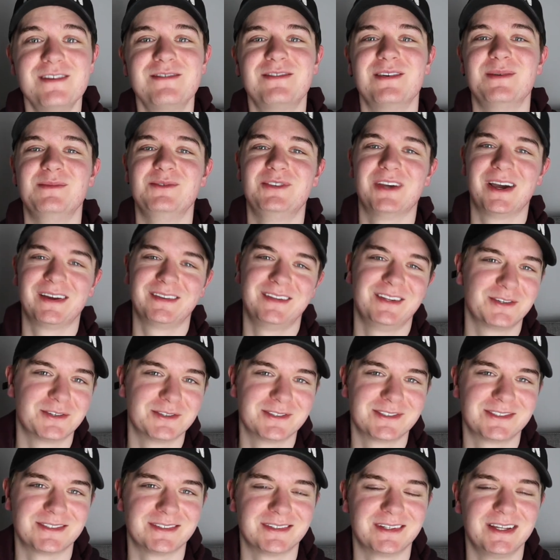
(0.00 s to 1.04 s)
from Jack
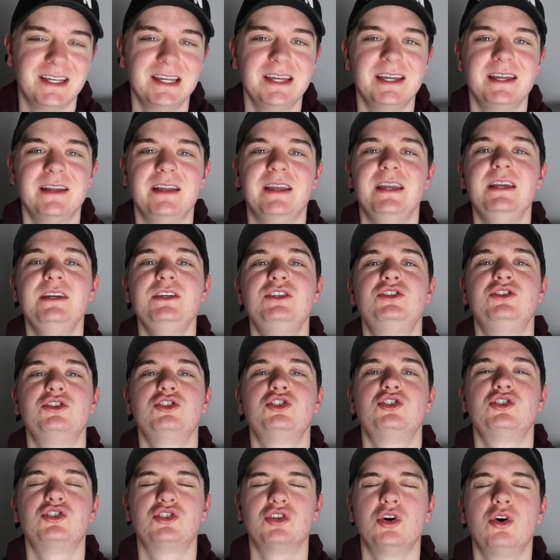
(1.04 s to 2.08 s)
Nicholson. He's
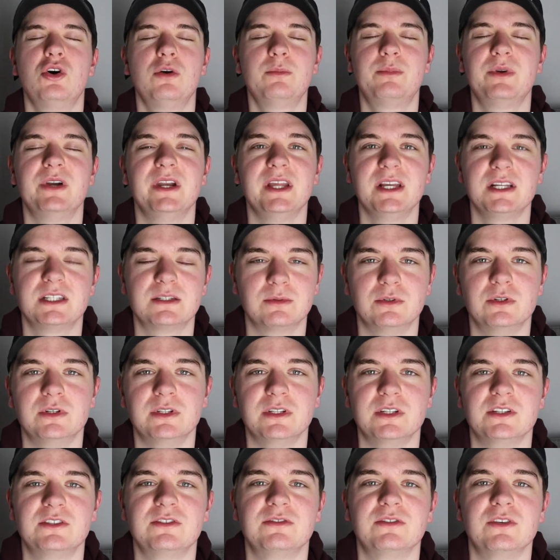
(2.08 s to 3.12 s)
just so unpredictable
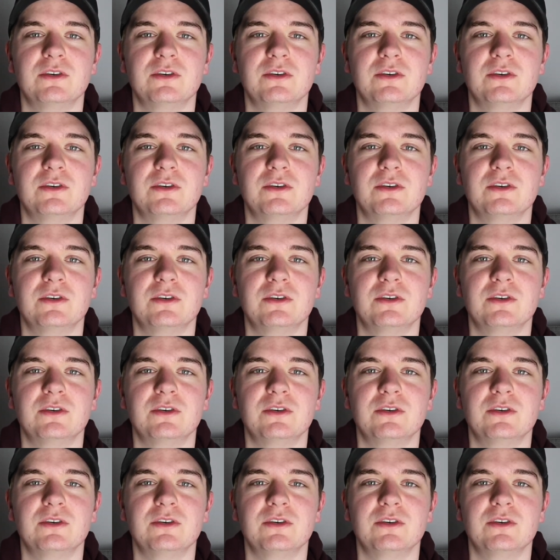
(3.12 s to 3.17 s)
in this